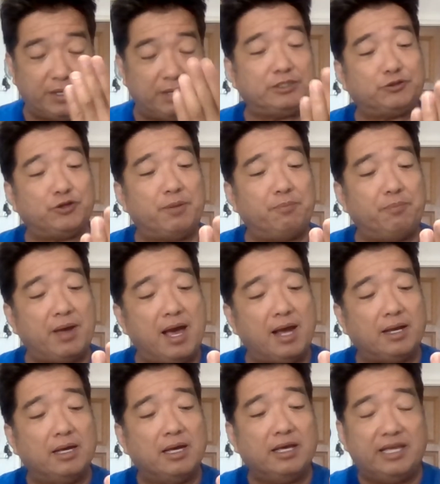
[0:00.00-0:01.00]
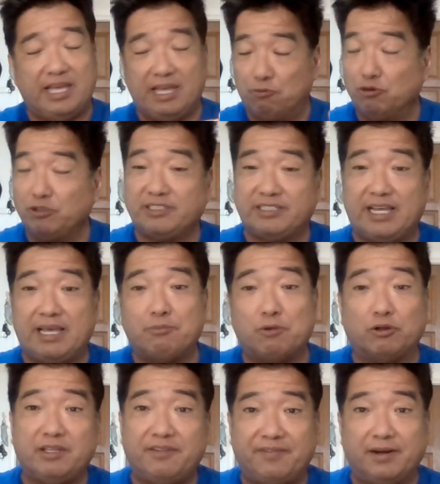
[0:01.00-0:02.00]
up a string pack, it will say
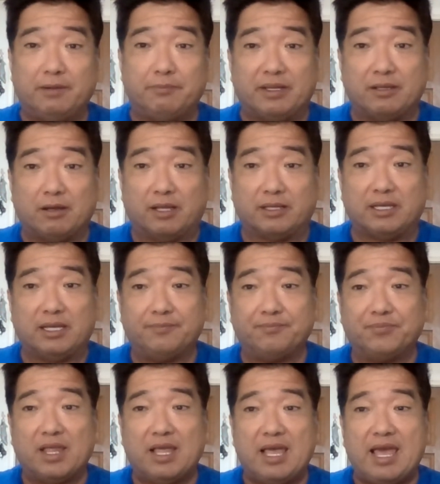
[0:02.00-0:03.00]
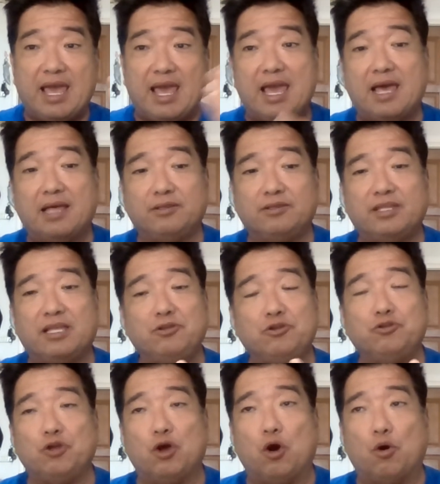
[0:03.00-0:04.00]
multi-filament on it. And then
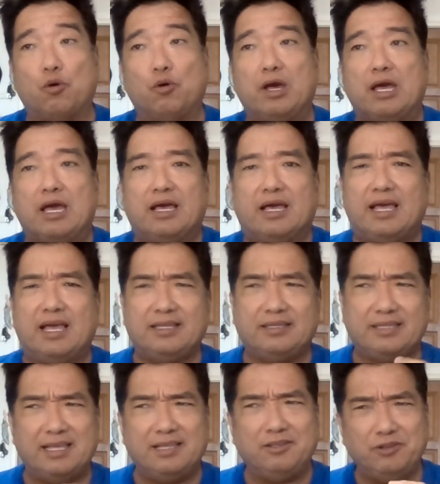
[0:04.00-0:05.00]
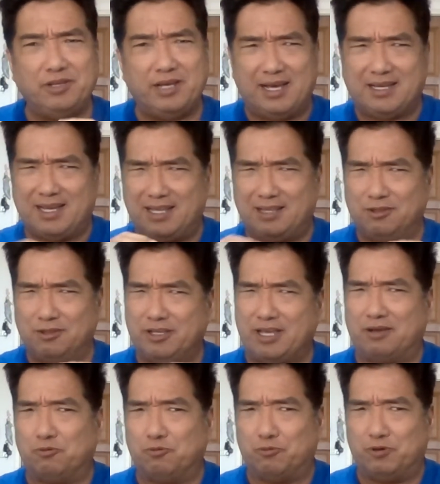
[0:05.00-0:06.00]
you know. And then you gotta kind of look
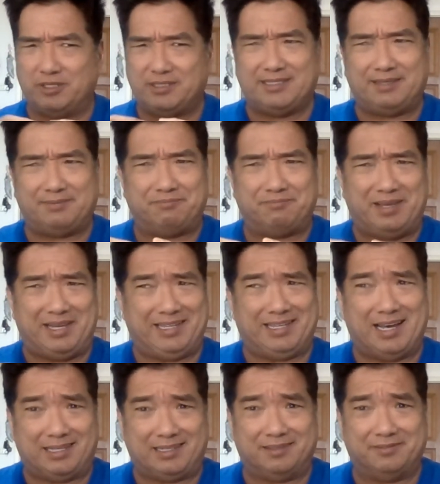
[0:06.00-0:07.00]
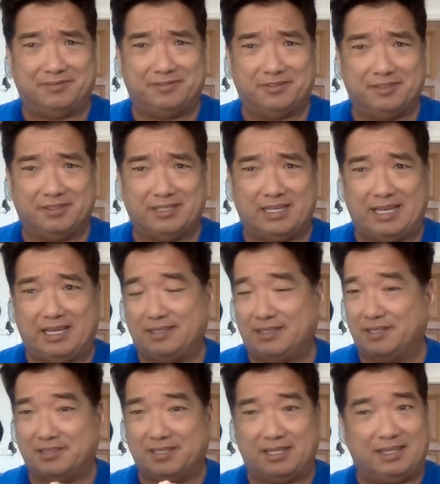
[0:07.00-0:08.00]
at what's it made out of. Like
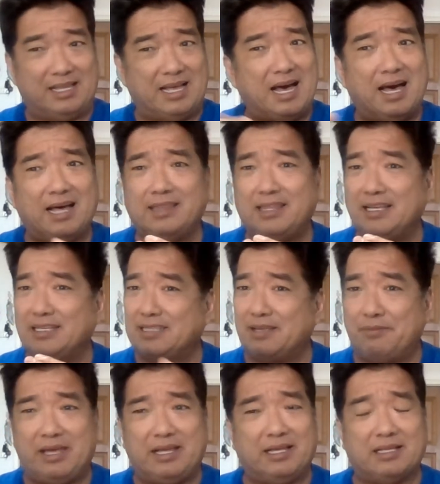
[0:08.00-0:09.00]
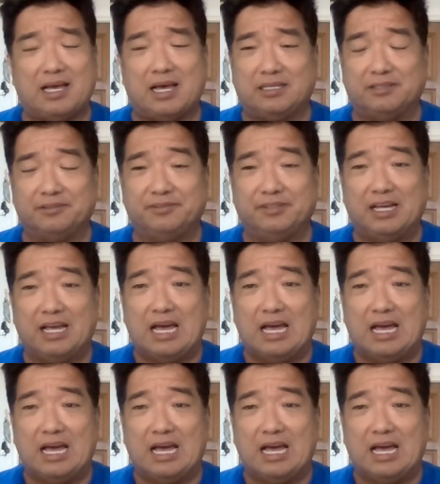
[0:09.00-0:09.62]
there's a lot of things they make it out of.